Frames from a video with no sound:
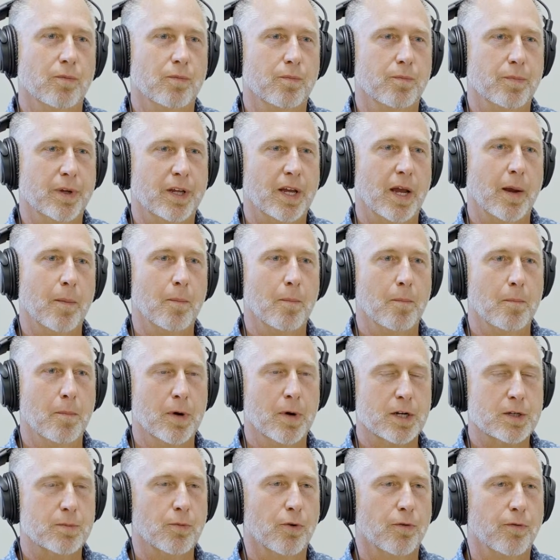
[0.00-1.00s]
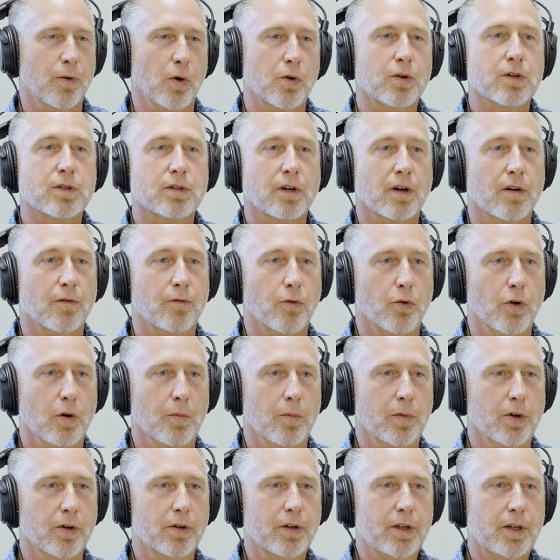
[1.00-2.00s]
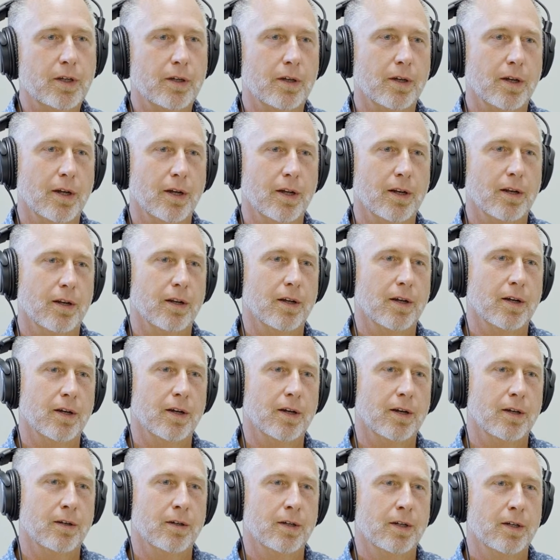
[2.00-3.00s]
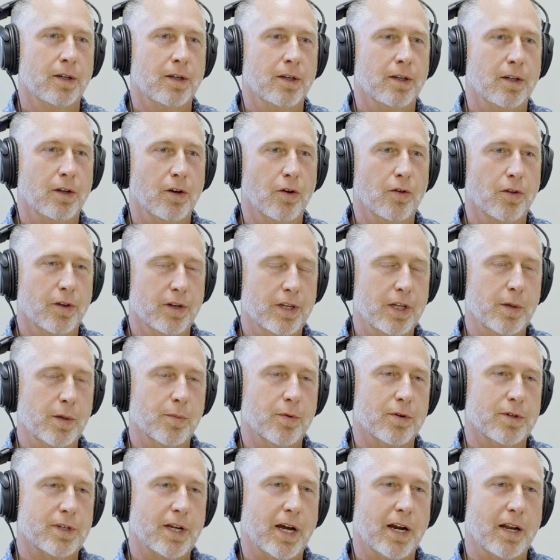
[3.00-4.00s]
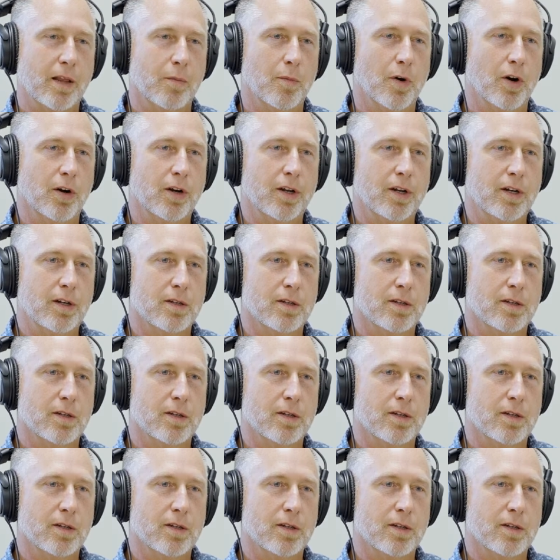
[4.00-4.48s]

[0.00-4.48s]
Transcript: became much more focused on affordability and the deeper side of the market.